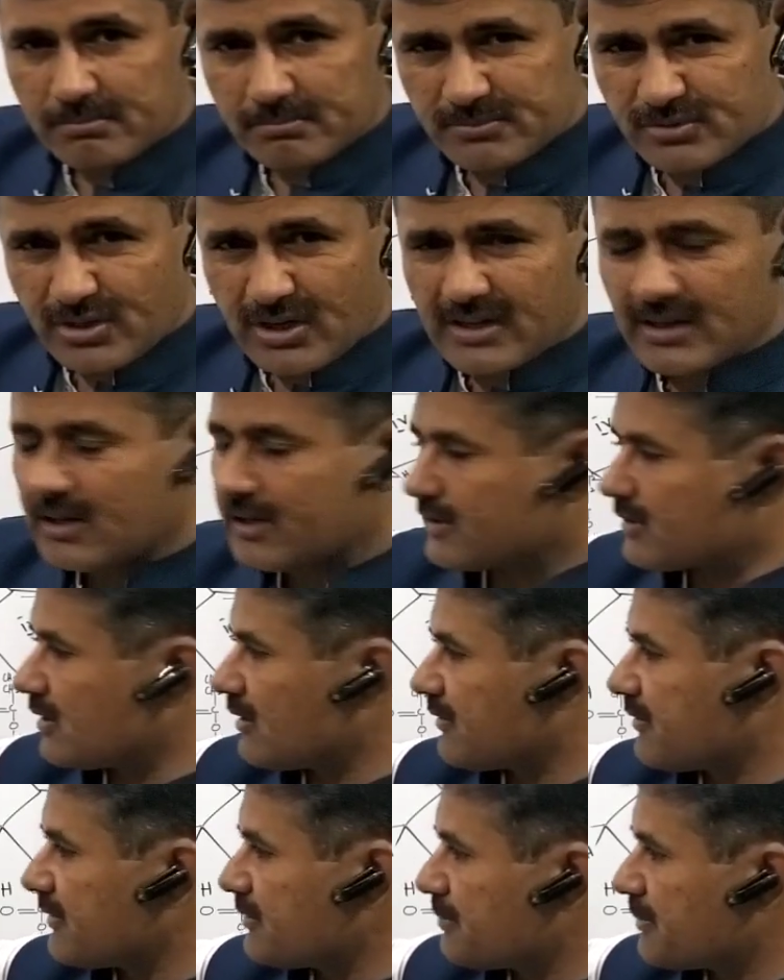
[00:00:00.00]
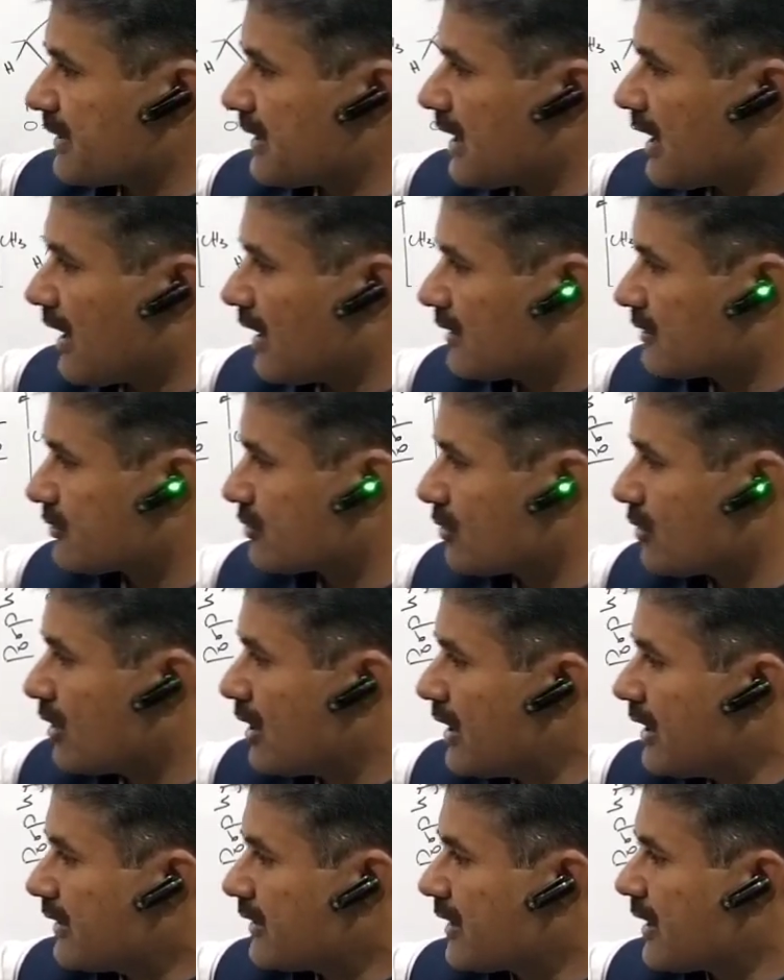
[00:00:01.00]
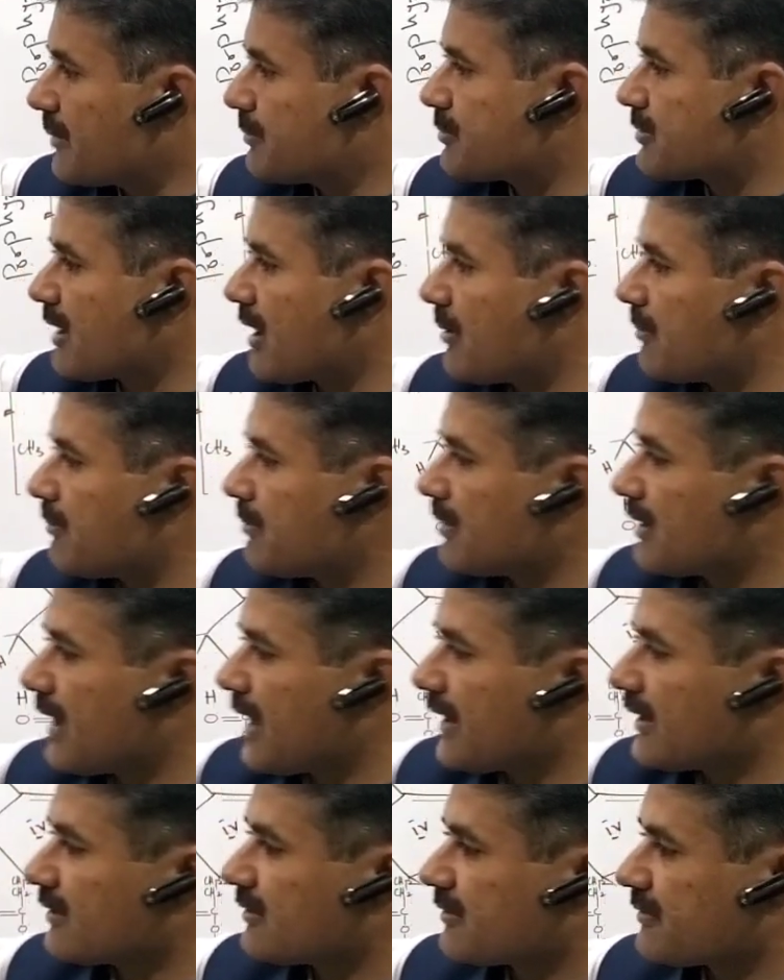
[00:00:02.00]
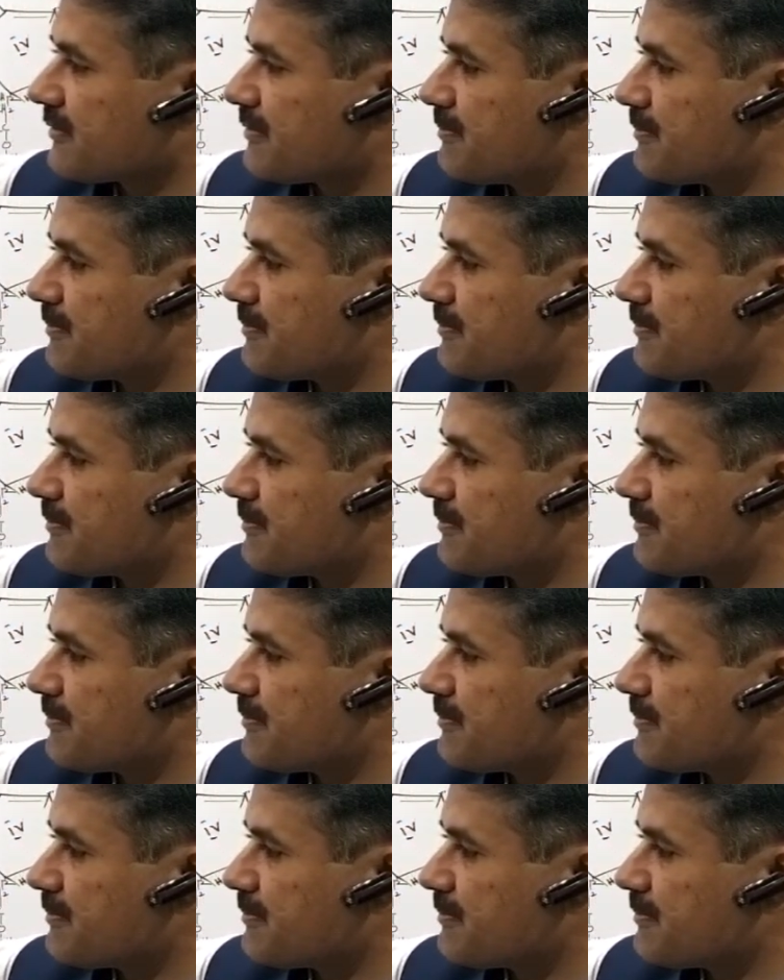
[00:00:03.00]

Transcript: general chlorophyll B also, they absorb light of